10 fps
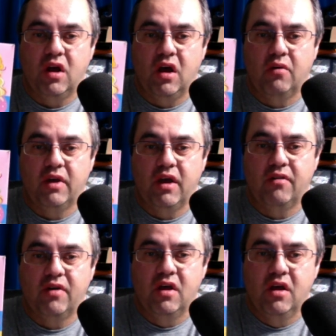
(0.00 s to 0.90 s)
We have
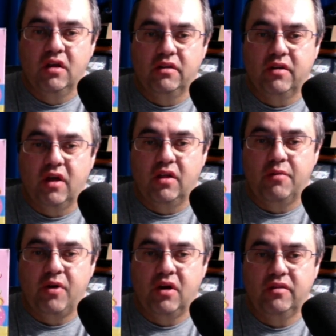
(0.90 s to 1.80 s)
Dolly
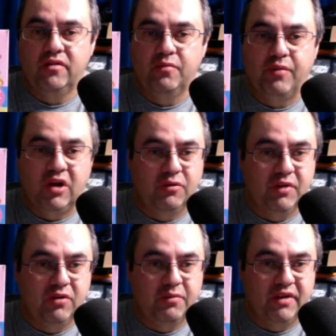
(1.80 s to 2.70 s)
Parton's
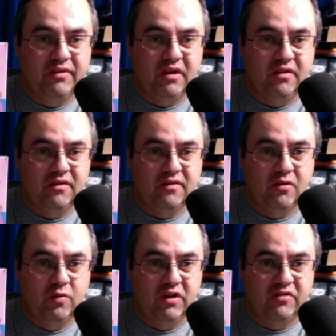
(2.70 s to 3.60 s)
Buttermilk Biscuits,
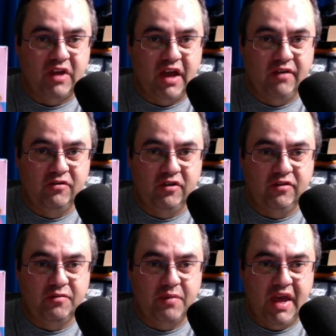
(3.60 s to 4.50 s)
which I have just
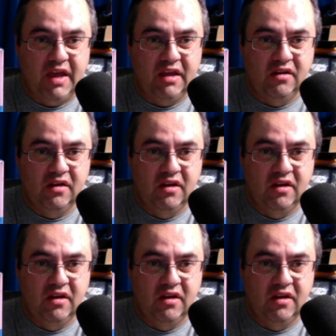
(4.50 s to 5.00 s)
made,